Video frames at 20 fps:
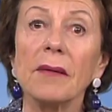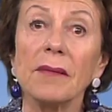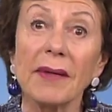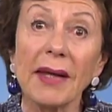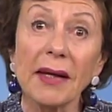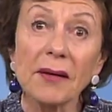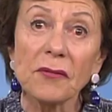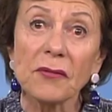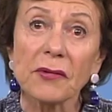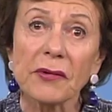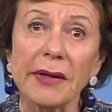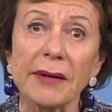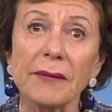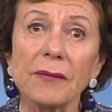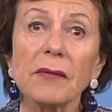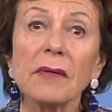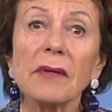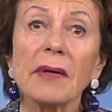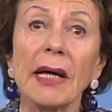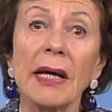That
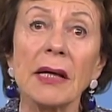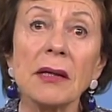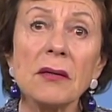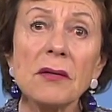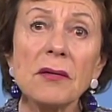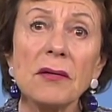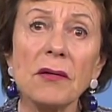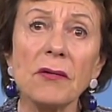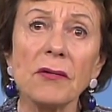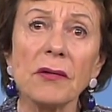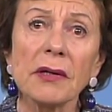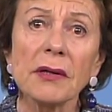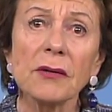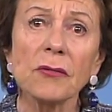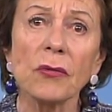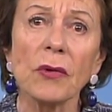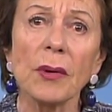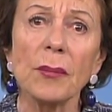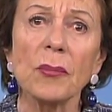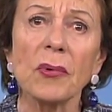trend and the desire
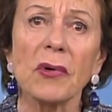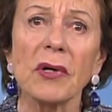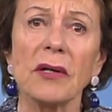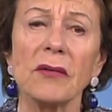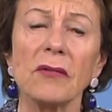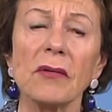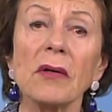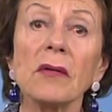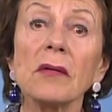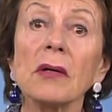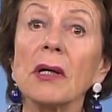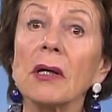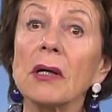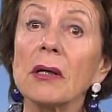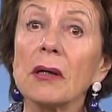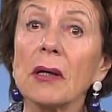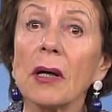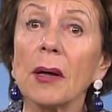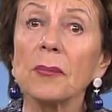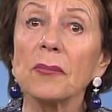to embrace it
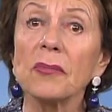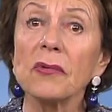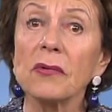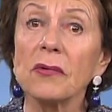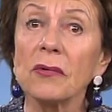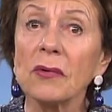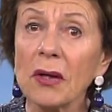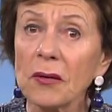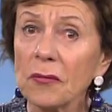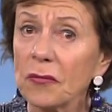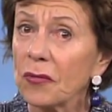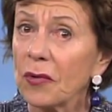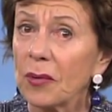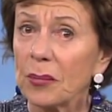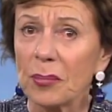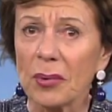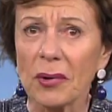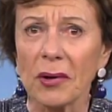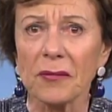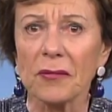comes not
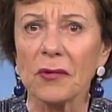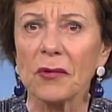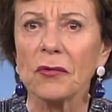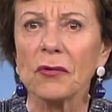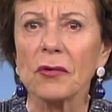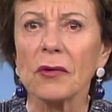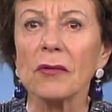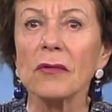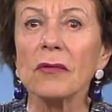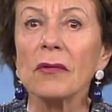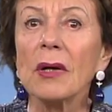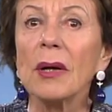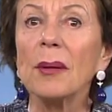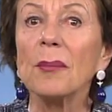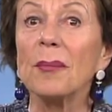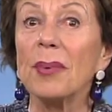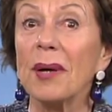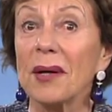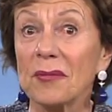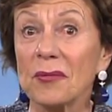from politicians,
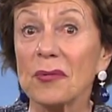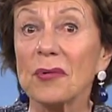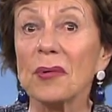but